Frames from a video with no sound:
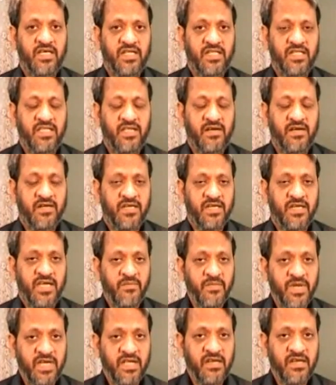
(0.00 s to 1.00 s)
the
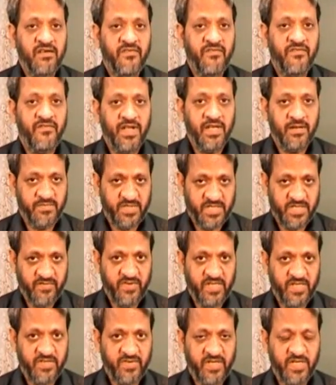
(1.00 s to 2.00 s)
chemical films
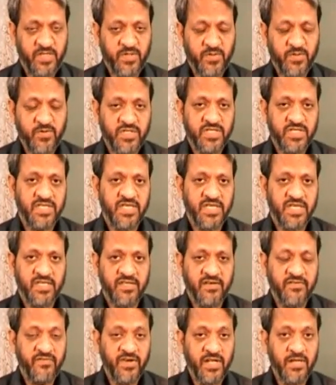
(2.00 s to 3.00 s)
which were used in
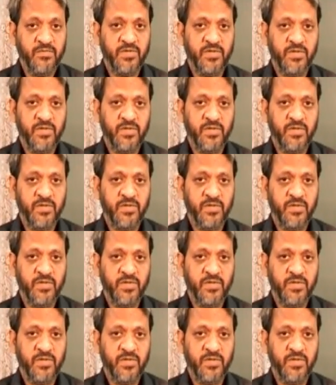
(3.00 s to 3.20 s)
the film